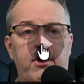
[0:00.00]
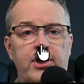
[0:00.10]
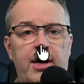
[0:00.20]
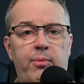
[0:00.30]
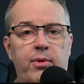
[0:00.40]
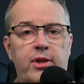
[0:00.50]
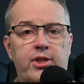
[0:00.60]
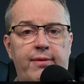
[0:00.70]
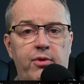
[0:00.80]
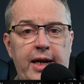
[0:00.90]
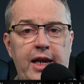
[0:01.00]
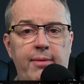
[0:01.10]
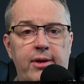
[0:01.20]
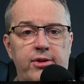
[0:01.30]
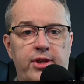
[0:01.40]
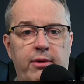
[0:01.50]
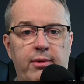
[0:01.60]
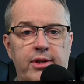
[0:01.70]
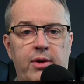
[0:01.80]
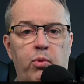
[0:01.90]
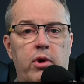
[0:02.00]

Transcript: or 8 email sequence that walks you through